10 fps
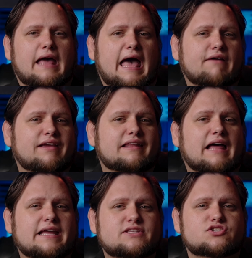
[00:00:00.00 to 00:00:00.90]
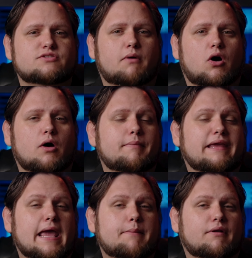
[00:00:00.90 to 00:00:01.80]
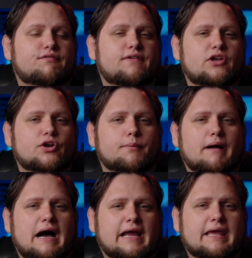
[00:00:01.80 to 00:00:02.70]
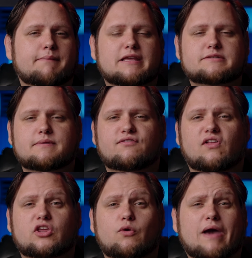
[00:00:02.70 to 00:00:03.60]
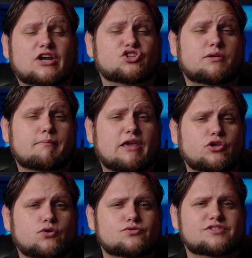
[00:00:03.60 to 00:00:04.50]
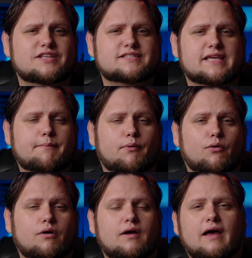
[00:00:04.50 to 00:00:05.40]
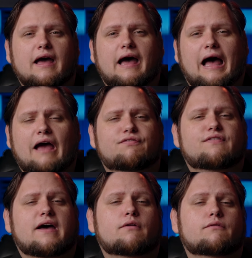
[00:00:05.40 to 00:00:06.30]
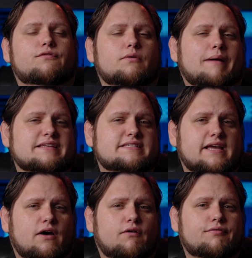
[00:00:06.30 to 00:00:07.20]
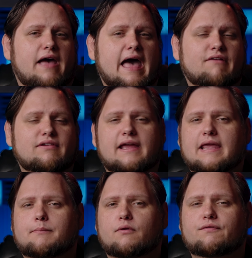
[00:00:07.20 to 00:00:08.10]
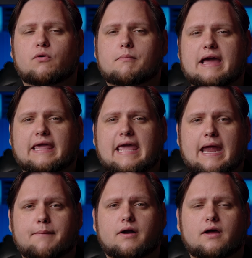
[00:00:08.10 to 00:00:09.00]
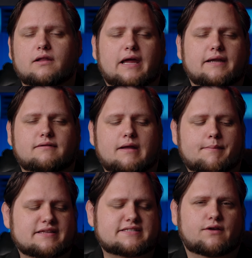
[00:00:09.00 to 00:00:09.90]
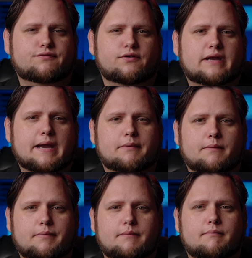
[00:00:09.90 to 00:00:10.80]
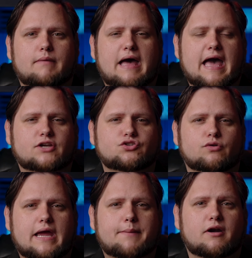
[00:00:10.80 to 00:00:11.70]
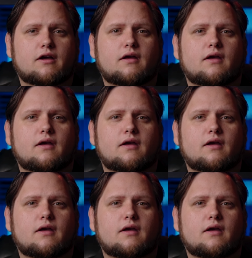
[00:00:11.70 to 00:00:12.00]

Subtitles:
Having it light and small and being able to fit in your pocket makes me feel like you actually may use this gimbal. I found for myself, having a gimbal for my camera, like not my cell phone camera, but my actual camera,